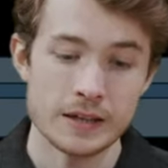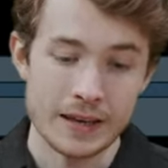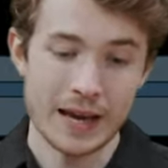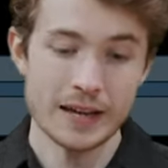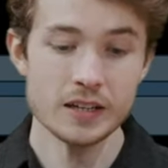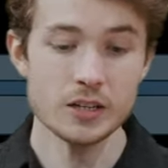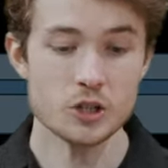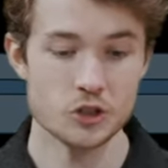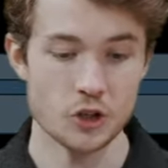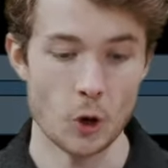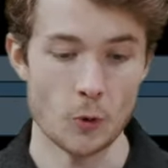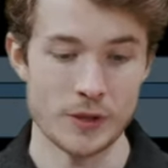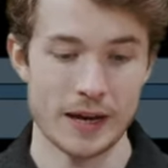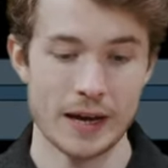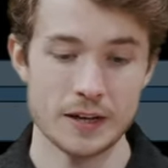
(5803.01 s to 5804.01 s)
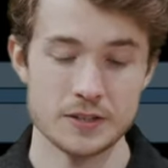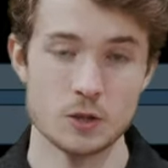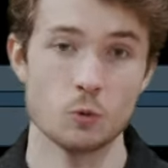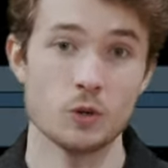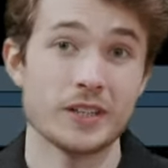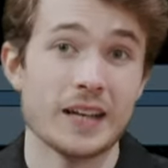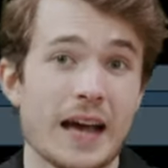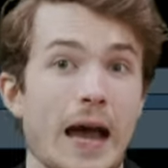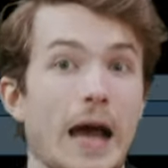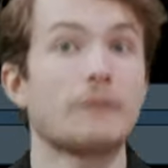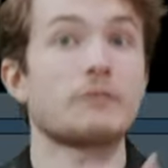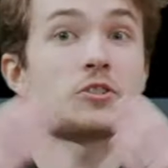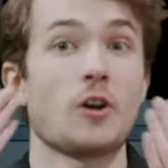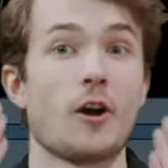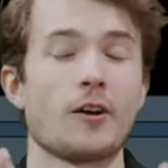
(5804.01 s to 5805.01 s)
Any show that has the word
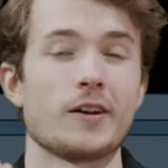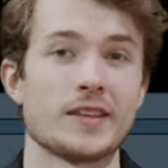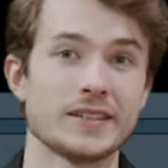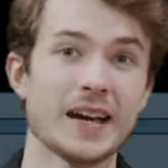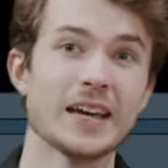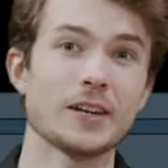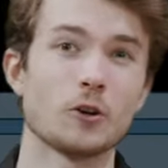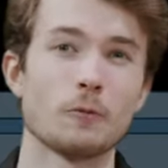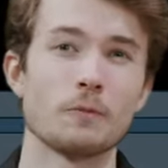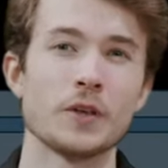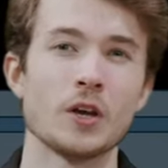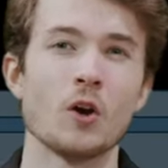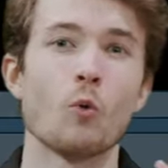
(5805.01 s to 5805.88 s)
avatar in the title,